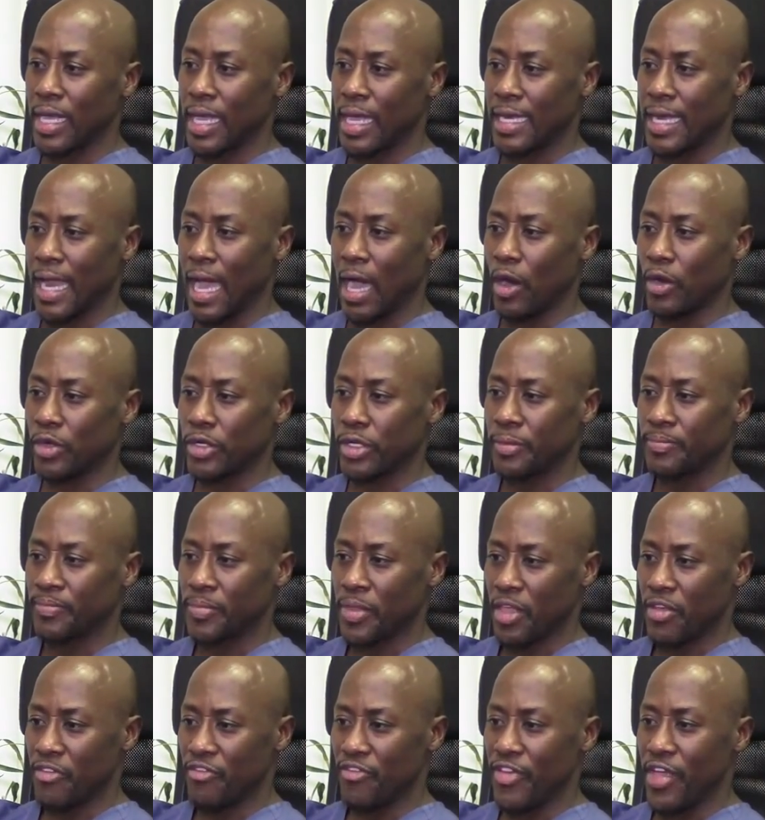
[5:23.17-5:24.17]
and out.
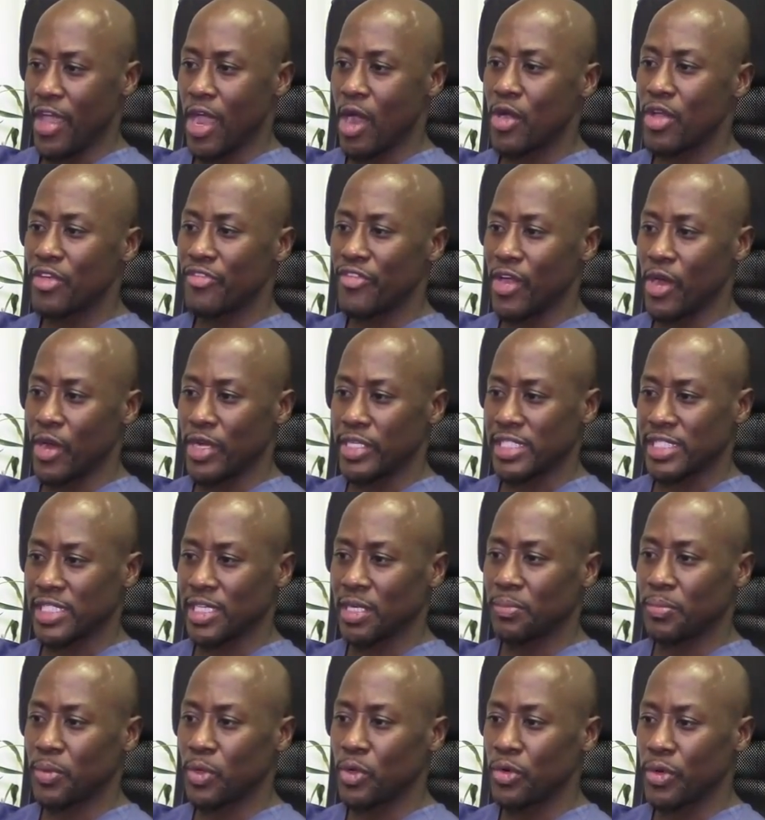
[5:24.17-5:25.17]
Very, very
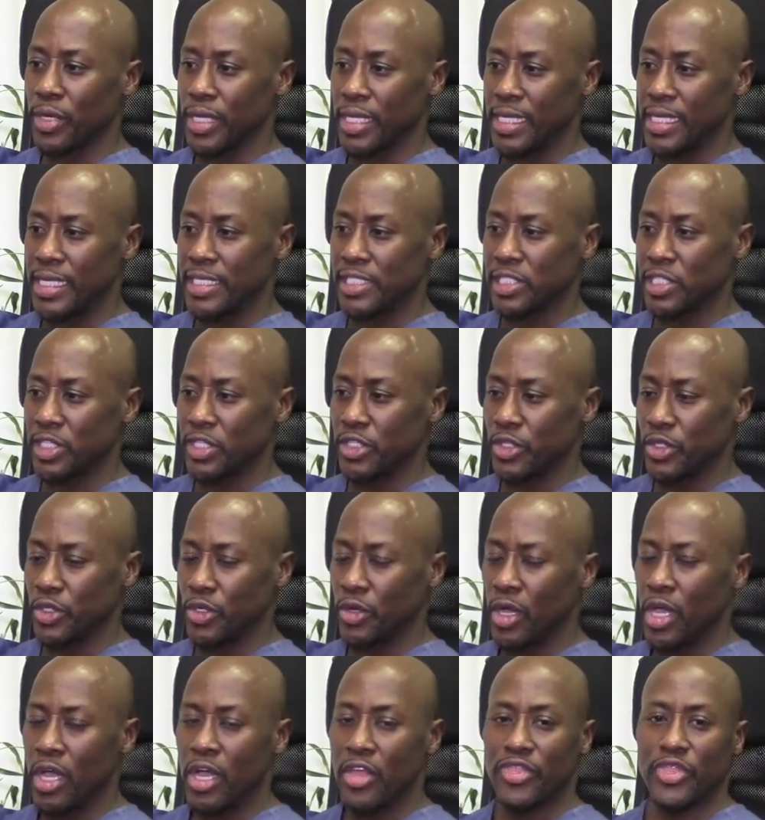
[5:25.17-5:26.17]
simple, easy to
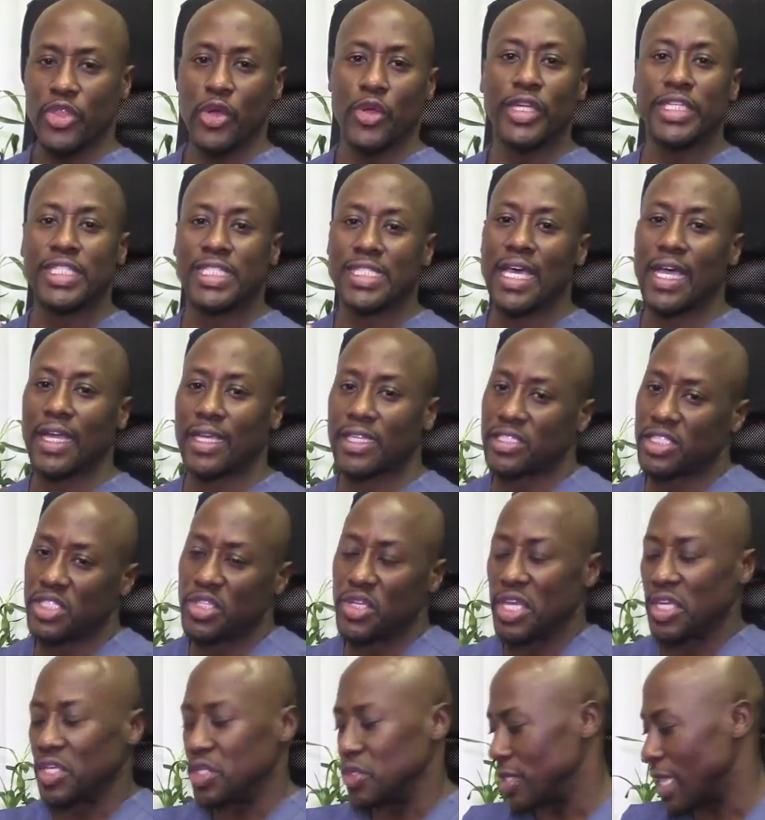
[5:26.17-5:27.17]
do, 30 seconds.
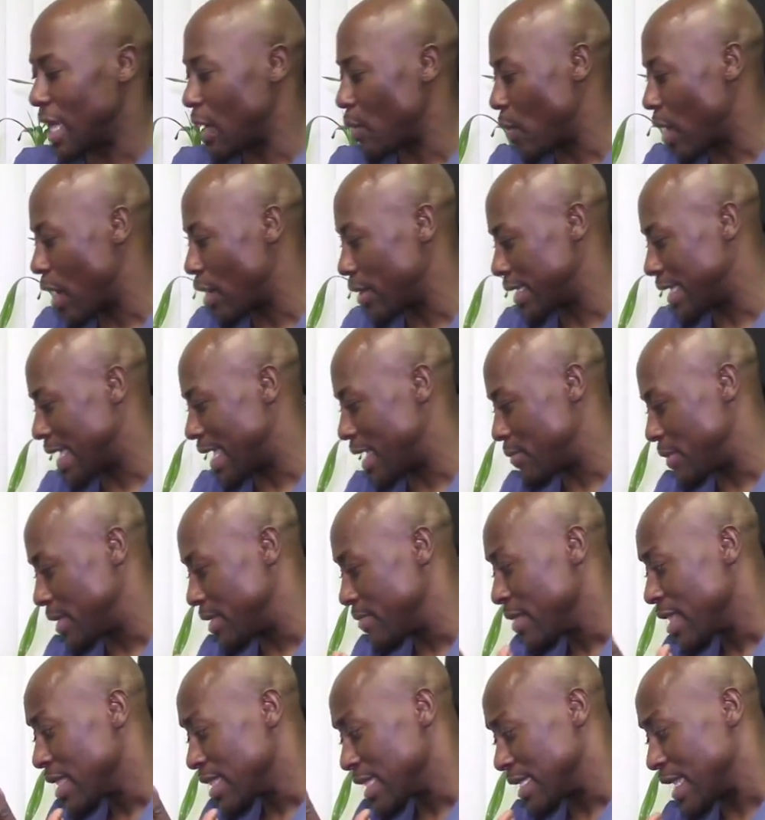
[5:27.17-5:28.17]
You can do that while gaming.